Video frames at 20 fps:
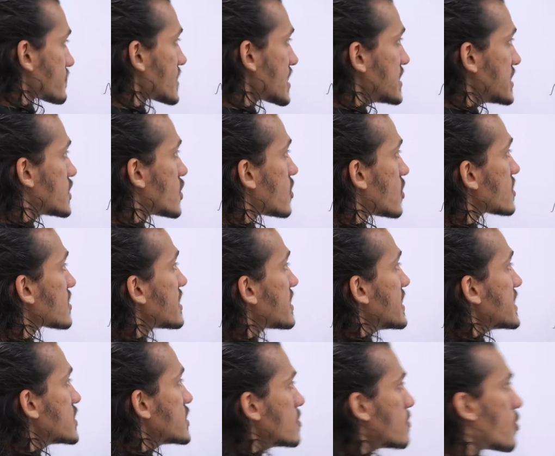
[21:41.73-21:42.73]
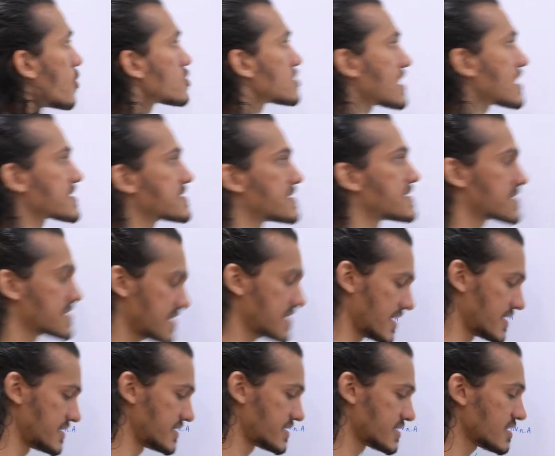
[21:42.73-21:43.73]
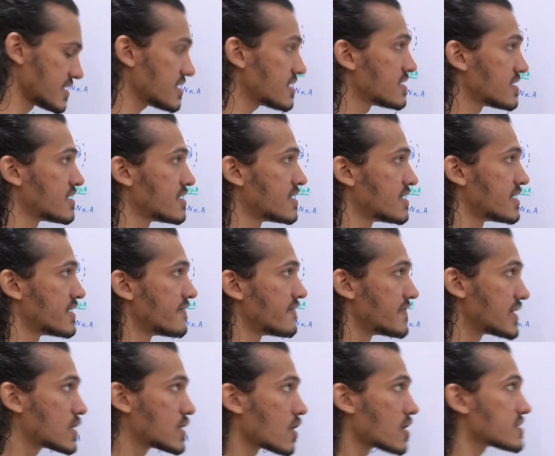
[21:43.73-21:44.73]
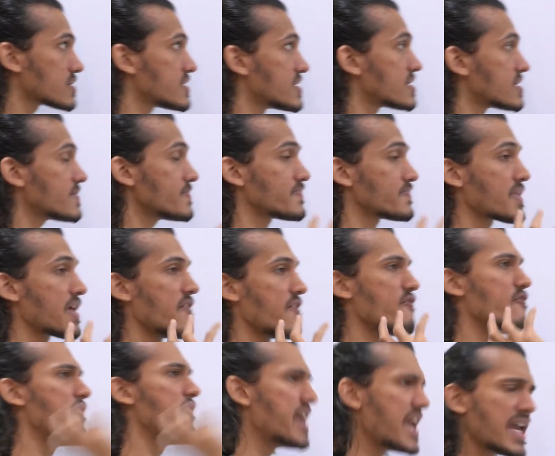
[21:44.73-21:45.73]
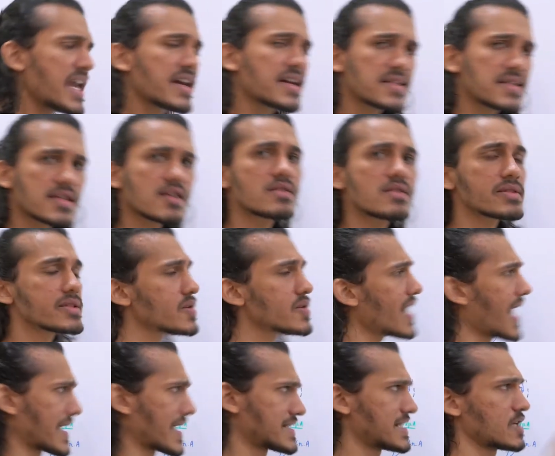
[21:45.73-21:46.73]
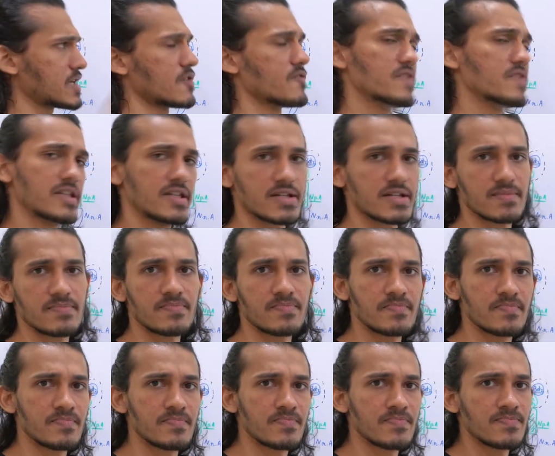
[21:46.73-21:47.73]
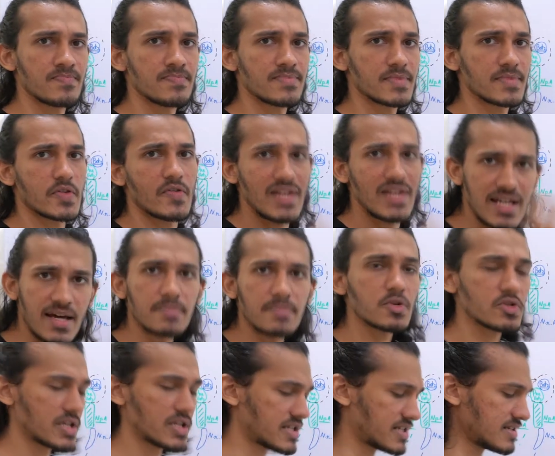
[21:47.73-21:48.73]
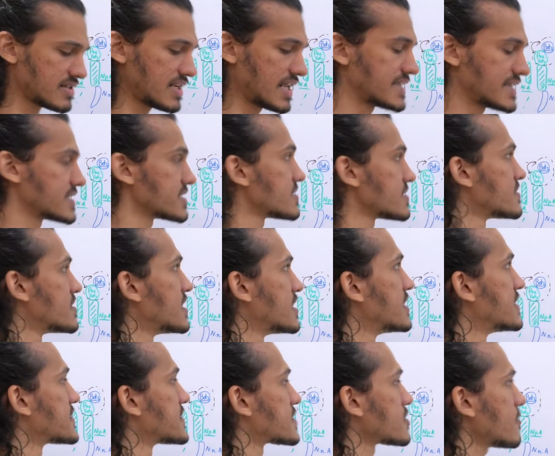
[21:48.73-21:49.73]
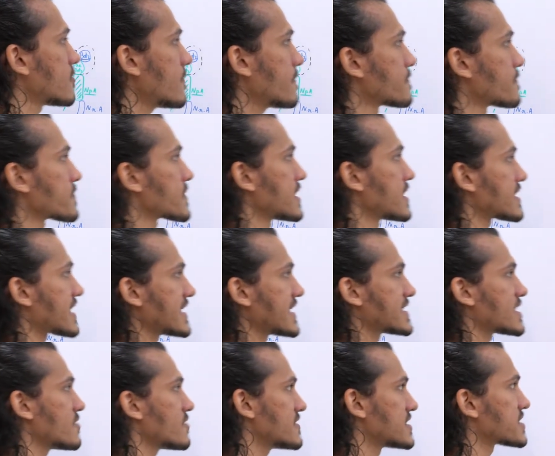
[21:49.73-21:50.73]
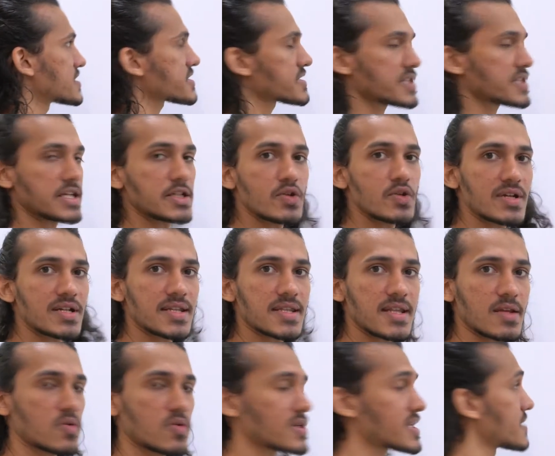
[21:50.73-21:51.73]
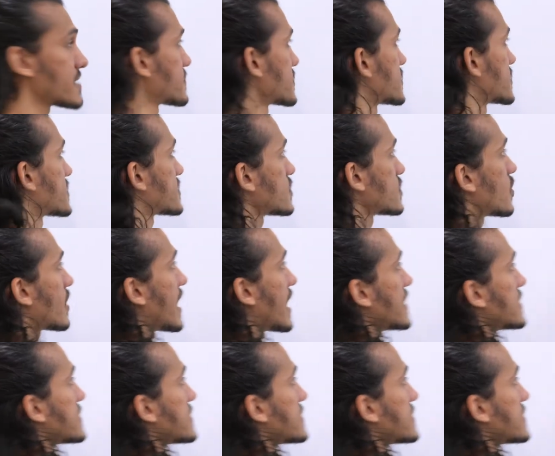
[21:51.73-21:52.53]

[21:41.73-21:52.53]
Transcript: your pneumotaxic center, we got the vagus also acting over here. So we'll come to that later. So right now we'll just try to understand what happens. So I